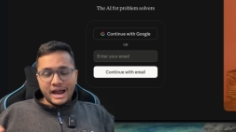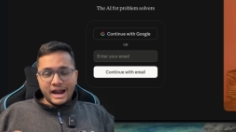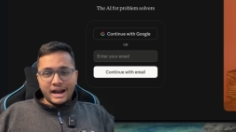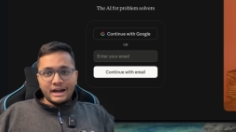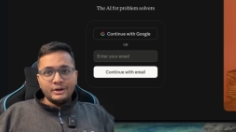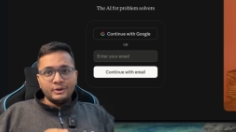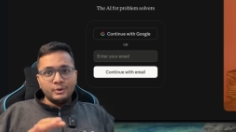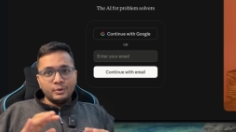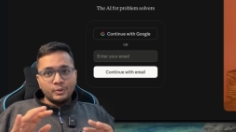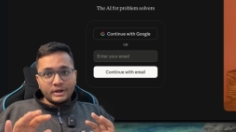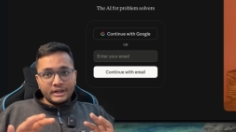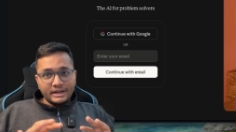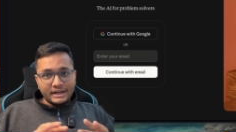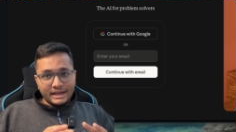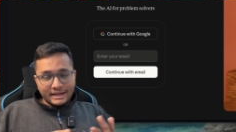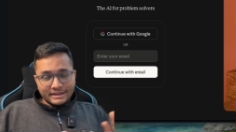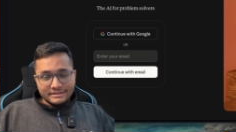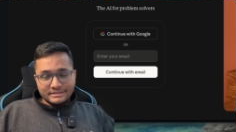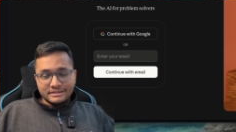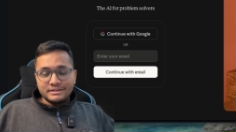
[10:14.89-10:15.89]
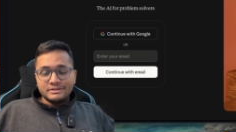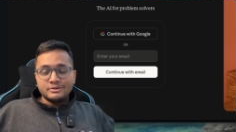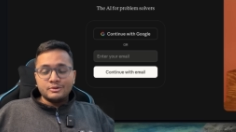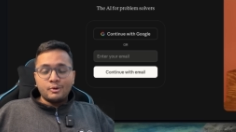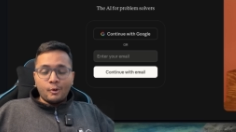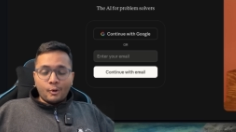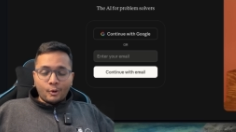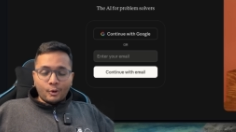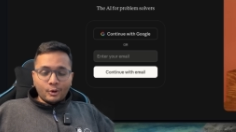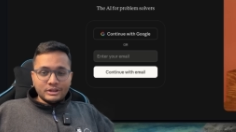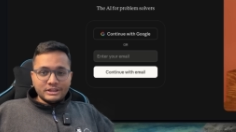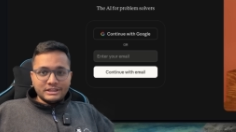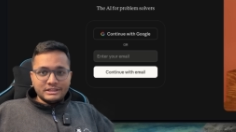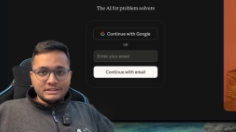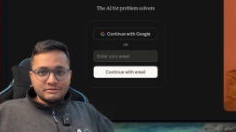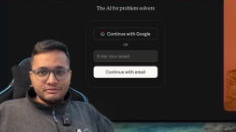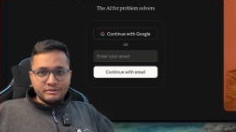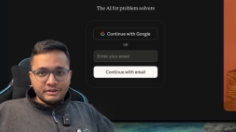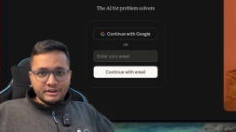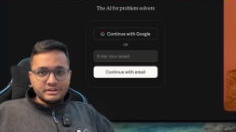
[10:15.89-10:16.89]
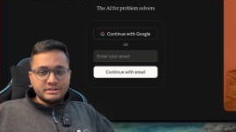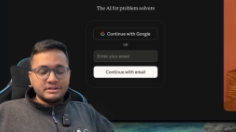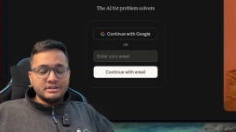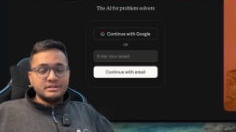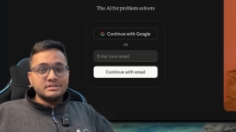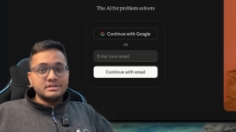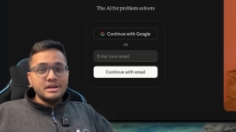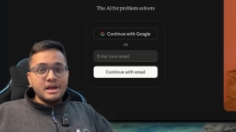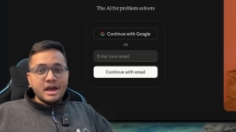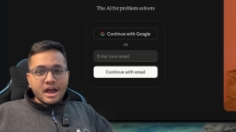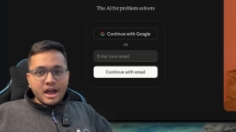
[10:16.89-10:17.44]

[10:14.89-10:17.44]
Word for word: and you can access all these features